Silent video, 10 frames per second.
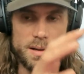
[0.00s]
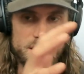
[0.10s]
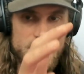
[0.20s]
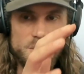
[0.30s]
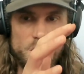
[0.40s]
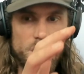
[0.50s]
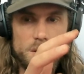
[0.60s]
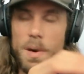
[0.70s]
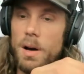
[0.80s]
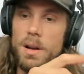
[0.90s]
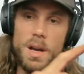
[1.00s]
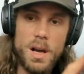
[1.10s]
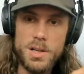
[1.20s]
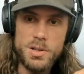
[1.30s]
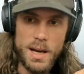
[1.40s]
because that's more about
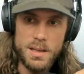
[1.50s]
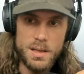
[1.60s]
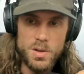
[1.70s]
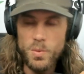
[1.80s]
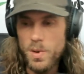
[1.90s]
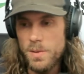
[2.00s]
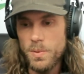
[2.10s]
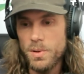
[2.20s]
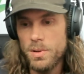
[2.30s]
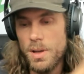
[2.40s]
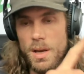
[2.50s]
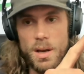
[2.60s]
attracting new people,